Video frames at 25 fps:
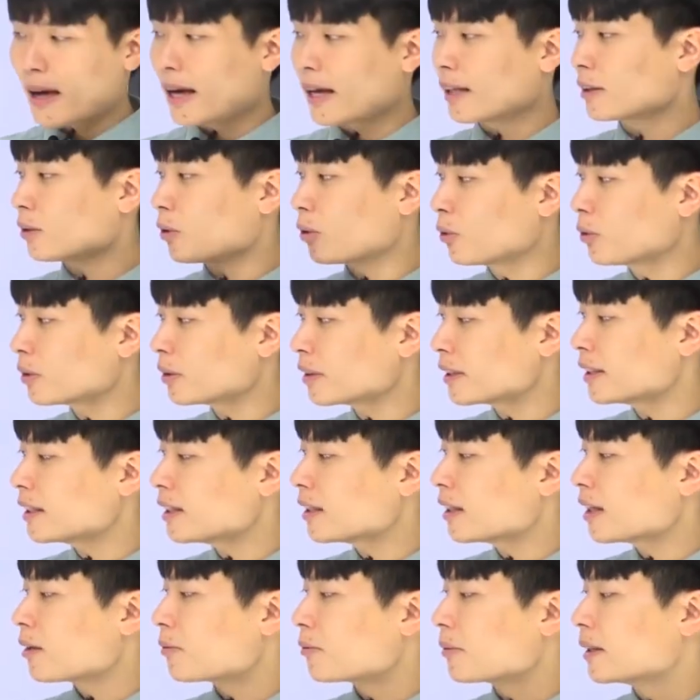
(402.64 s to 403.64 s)
And
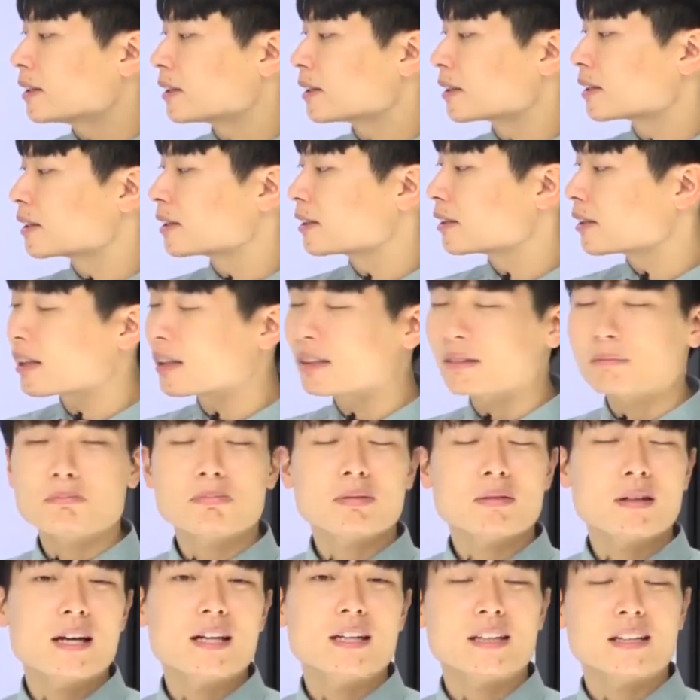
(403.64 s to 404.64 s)
only when you're done
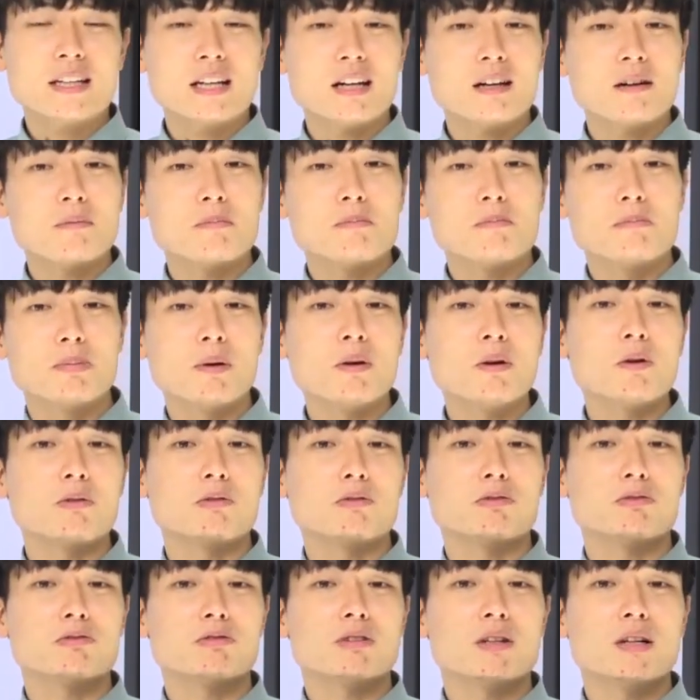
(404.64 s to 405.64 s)
planning out
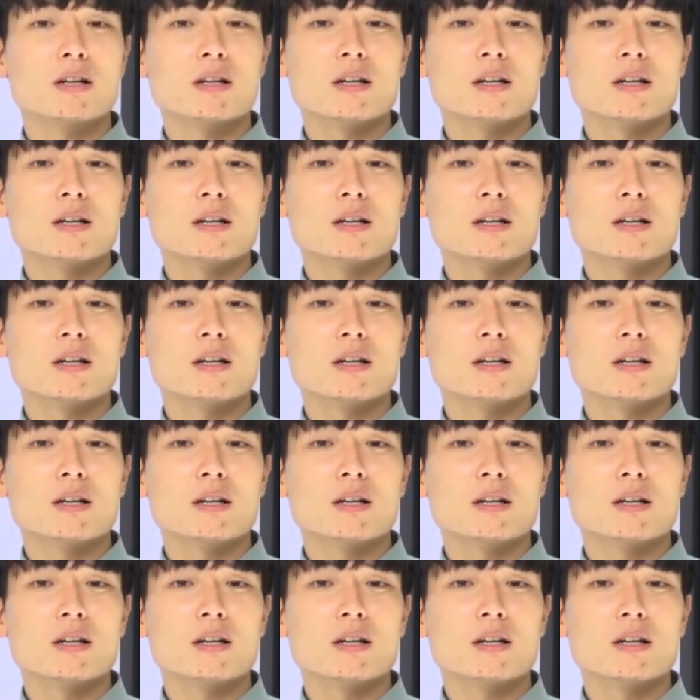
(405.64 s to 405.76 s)
both